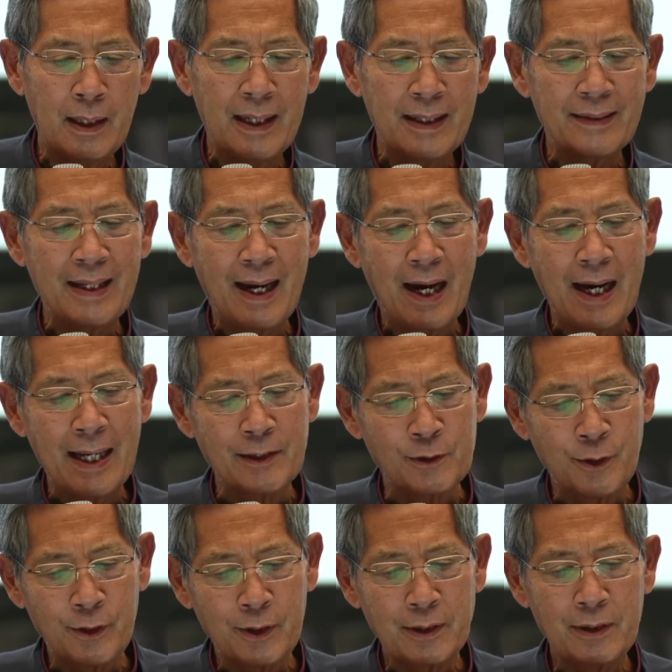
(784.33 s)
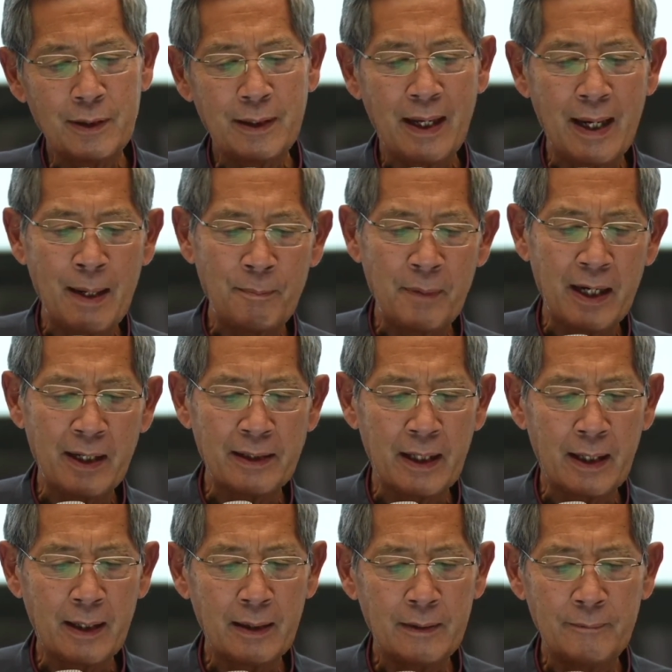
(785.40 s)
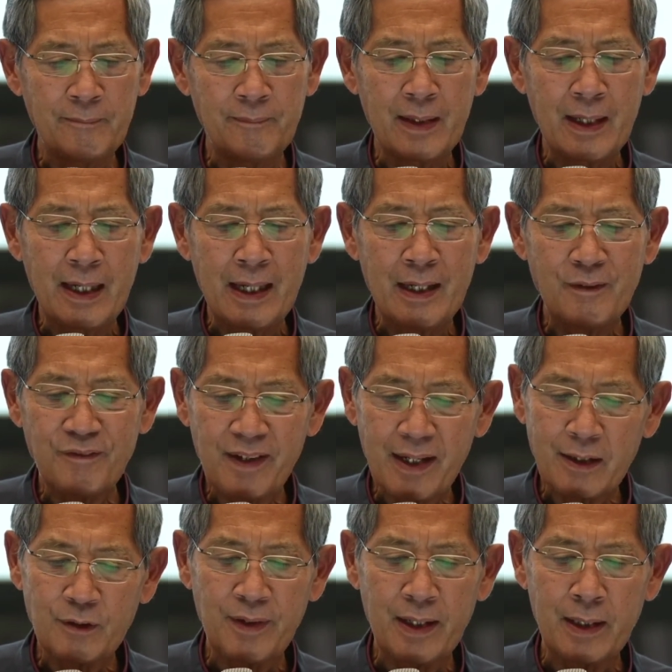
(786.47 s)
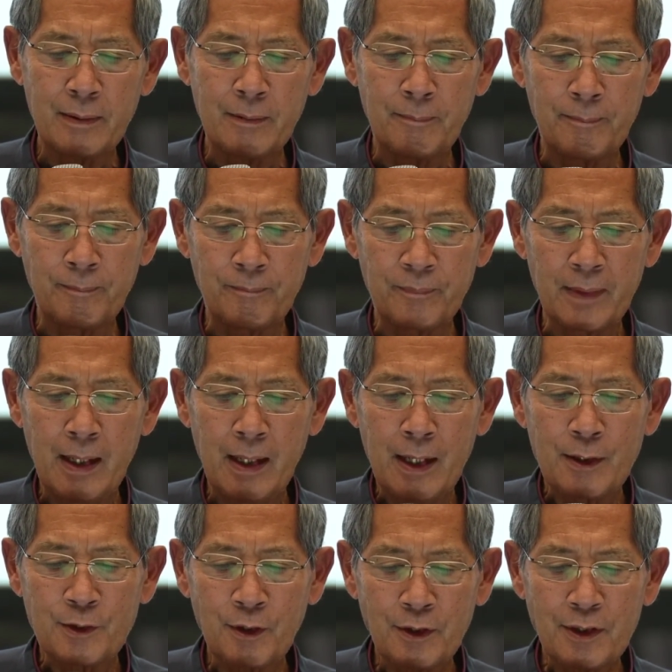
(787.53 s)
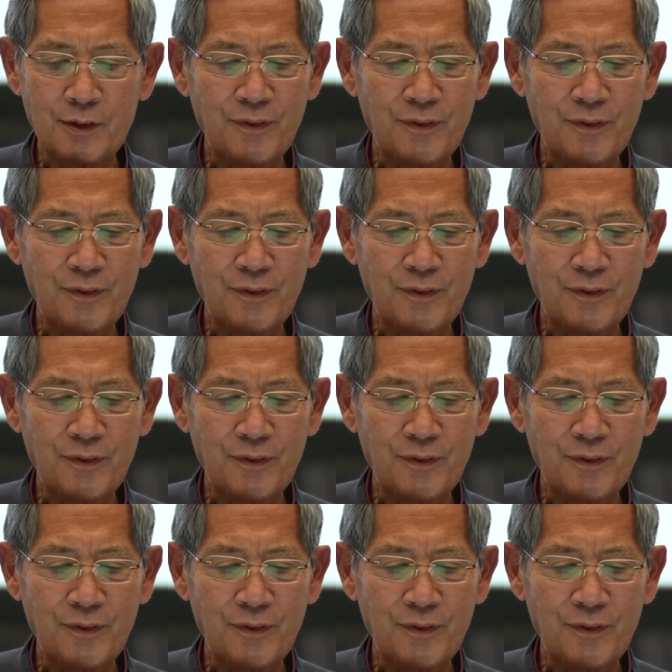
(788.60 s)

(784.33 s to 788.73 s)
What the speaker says: for explanation. When manufacturing a vaccine,